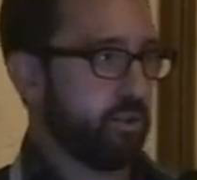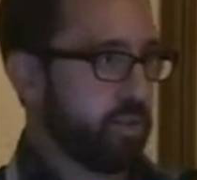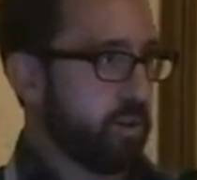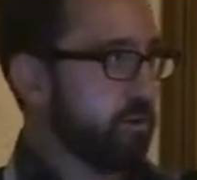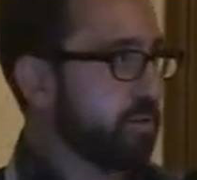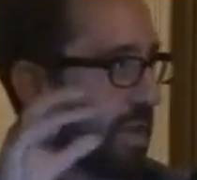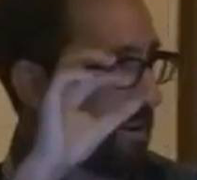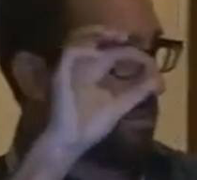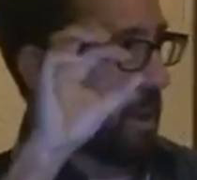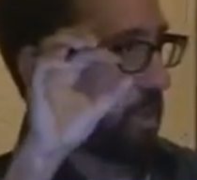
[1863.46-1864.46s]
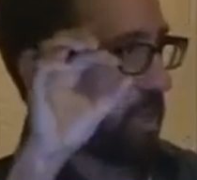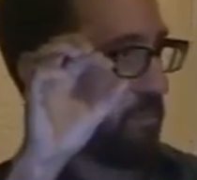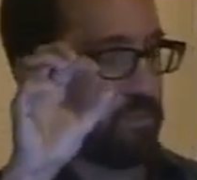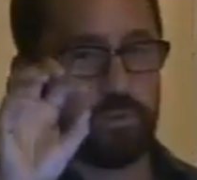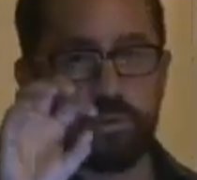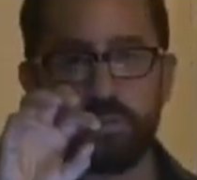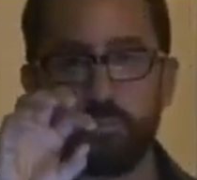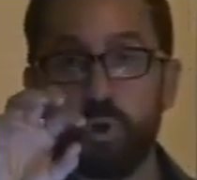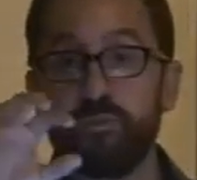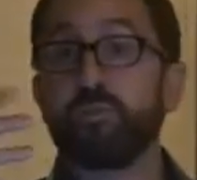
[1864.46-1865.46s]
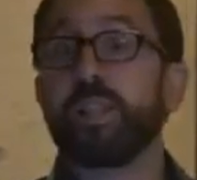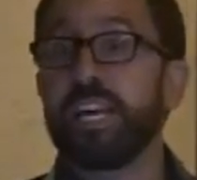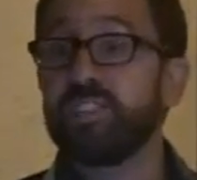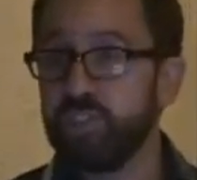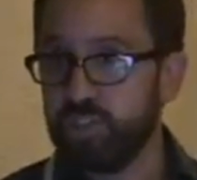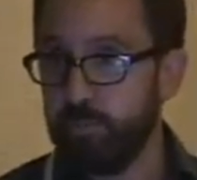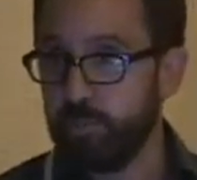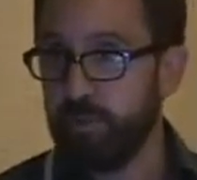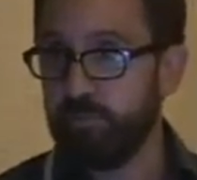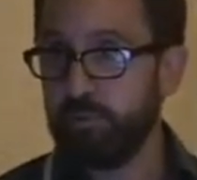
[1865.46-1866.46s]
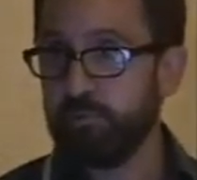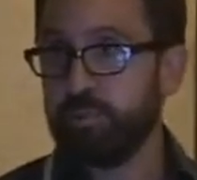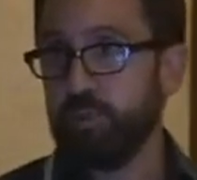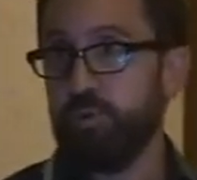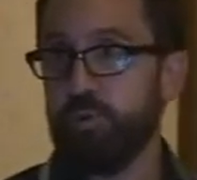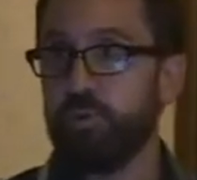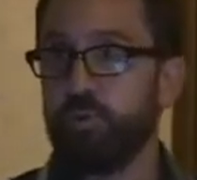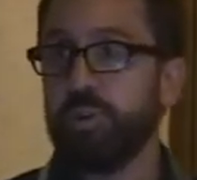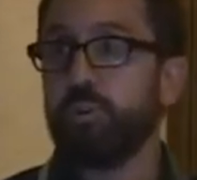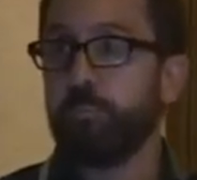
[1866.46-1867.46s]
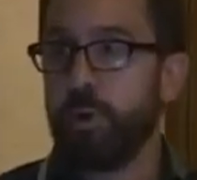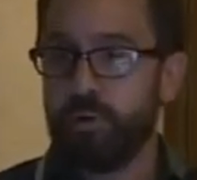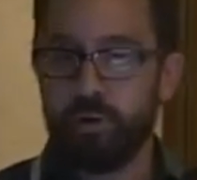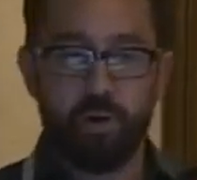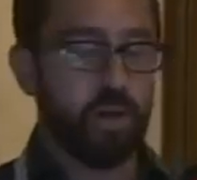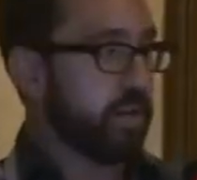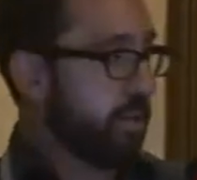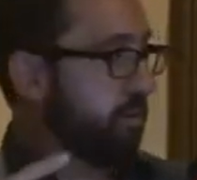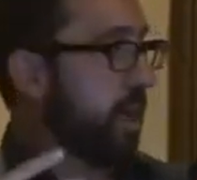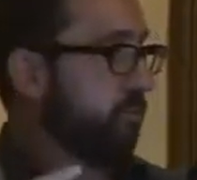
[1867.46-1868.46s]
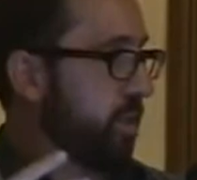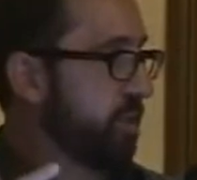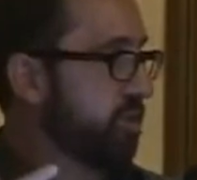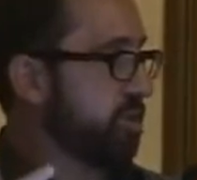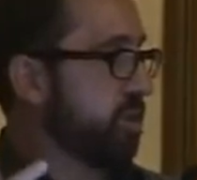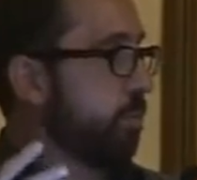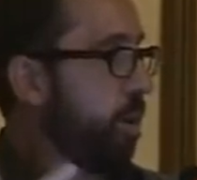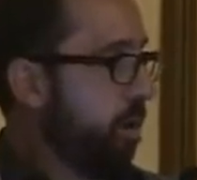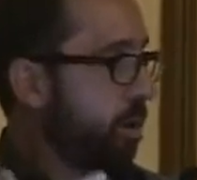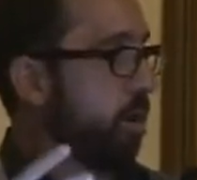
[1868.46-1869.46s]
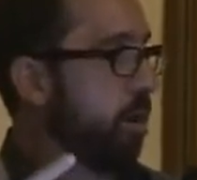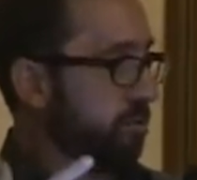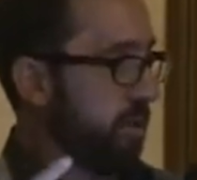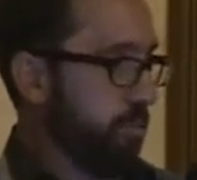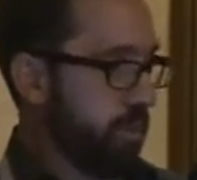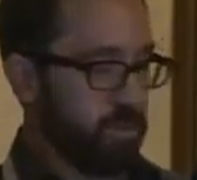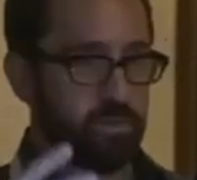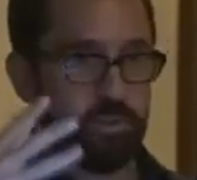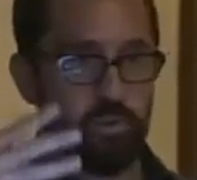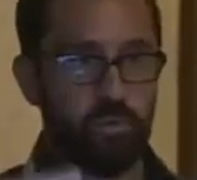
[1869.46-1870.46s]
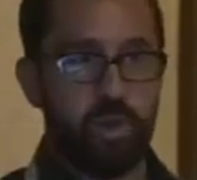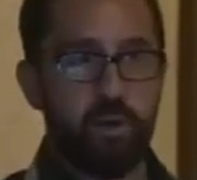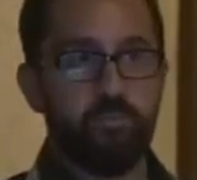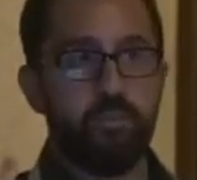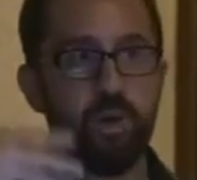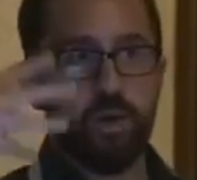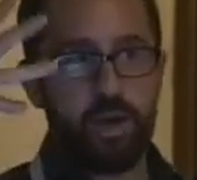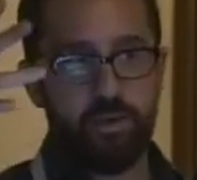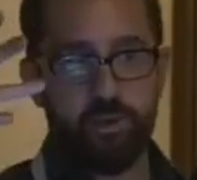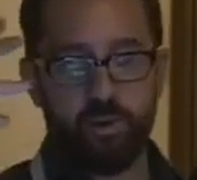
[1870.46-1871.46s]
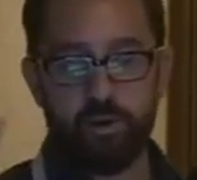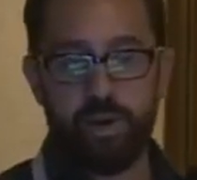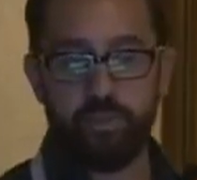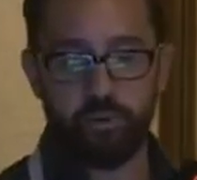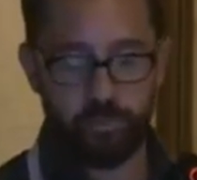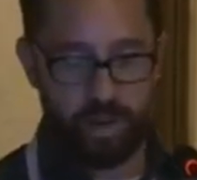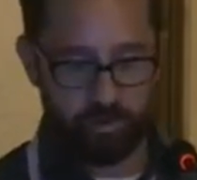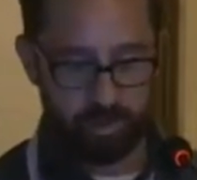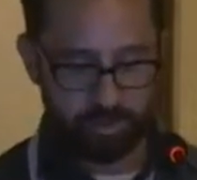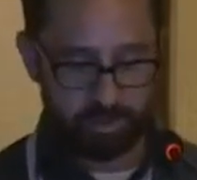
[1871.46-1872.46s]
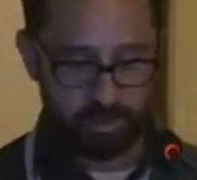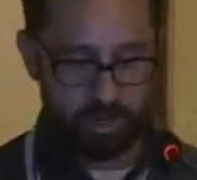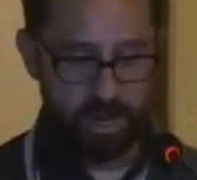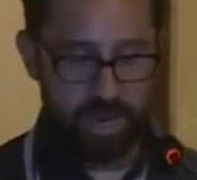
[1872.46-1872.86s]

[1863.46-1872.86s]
or adults, that family level is more of a relationship level. So you and your partner. Here, that relationship are families, them and their parents.